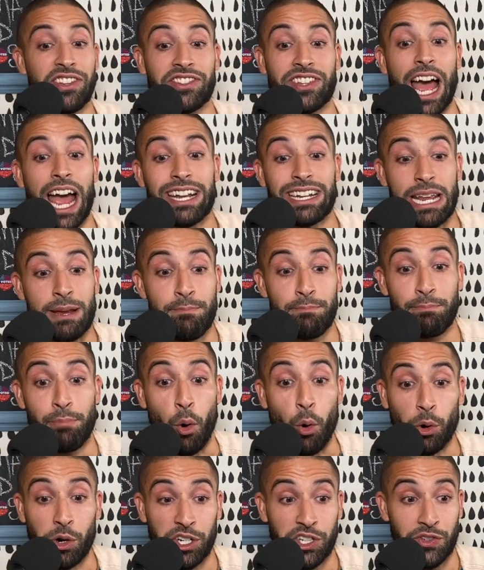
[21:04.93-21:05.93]
guy named
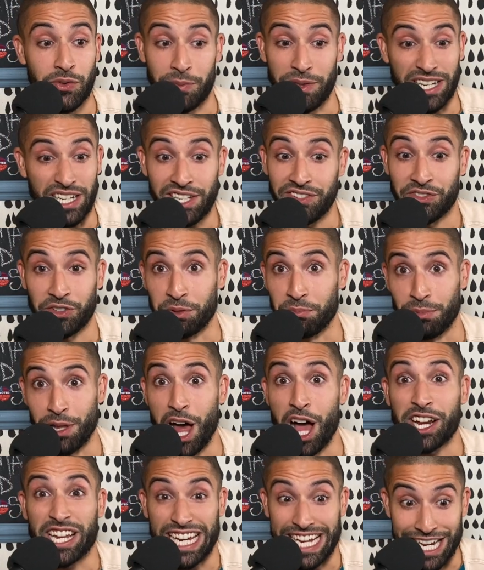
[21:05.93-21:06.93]
Boris from the Eastern
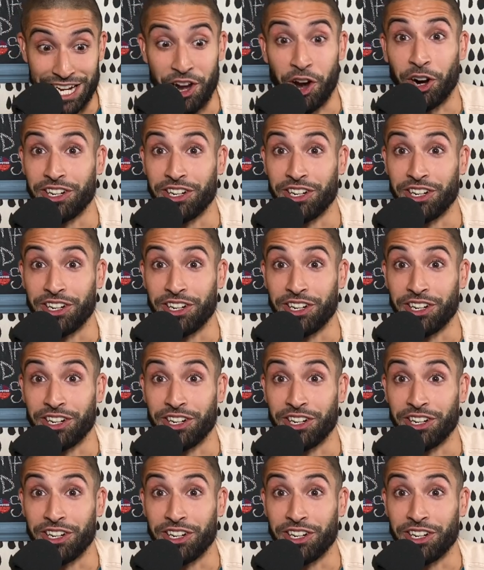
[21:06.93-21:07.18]
Bloc in our